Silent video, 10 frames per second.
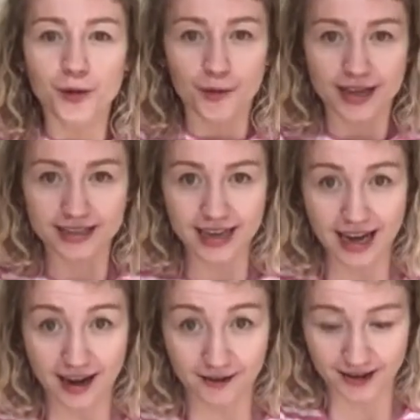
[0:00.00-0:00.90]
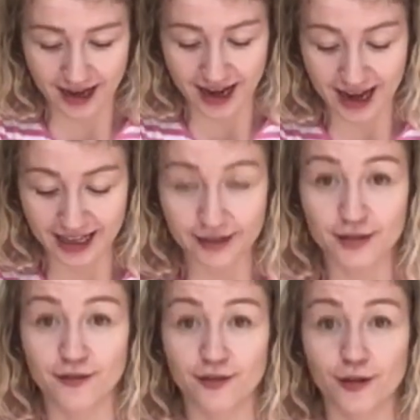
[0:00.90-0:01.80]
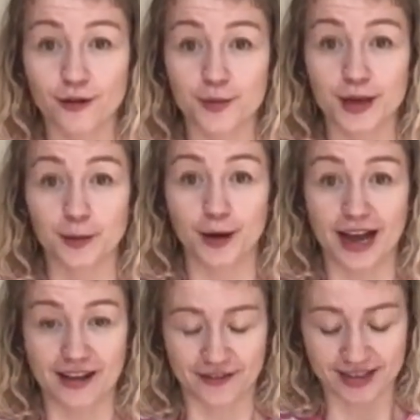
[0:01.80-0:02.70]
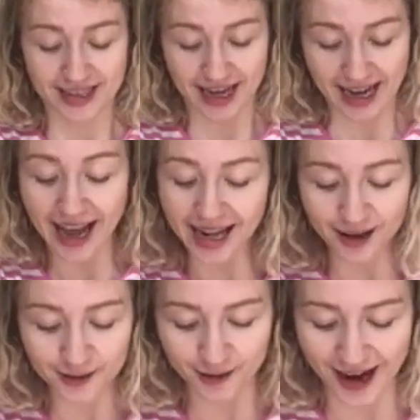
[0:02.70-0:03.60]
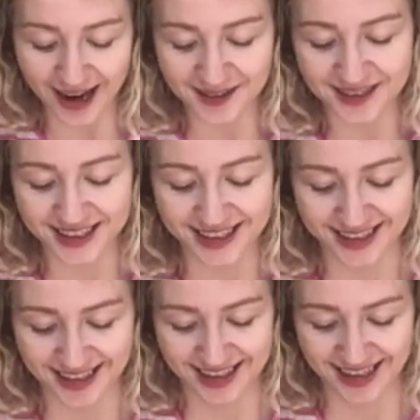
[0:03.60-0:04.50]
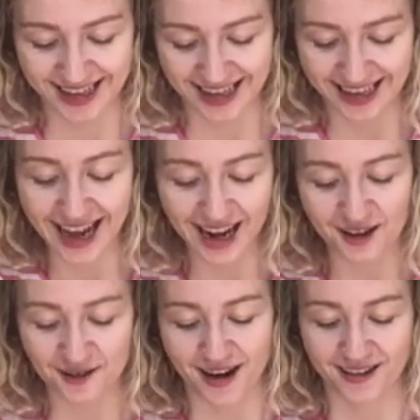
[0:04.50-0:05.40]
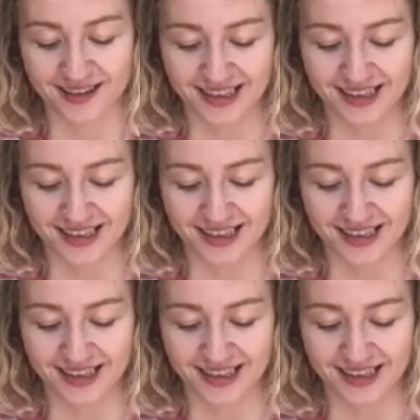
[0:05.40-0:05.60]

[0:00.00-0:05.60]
the way down and give the floor a big wave and say, "Hello, ground." Hello, ground.